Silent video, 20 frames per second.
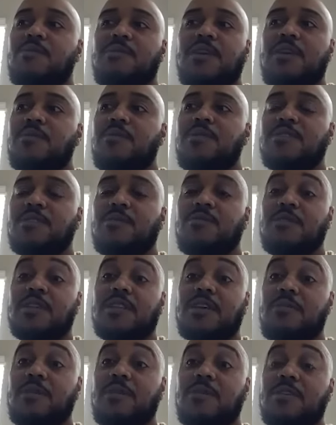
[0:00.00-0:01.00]
maybe something
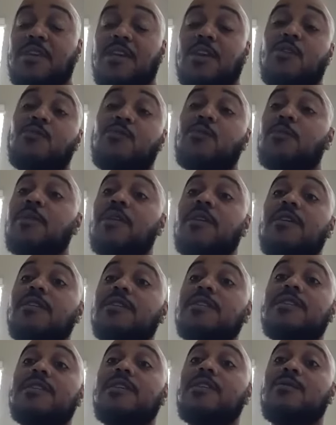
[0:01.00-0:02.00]
that may be helpful
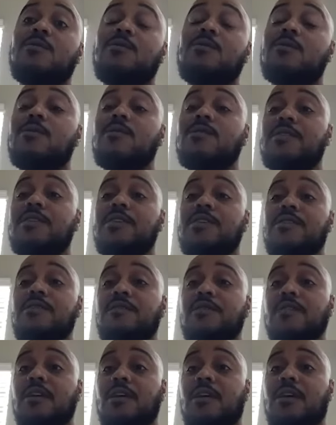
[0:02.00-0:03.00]
parenting or
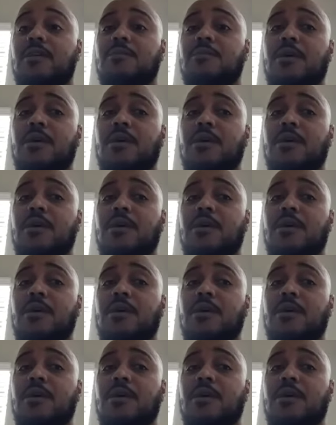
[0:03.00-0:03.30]
even um,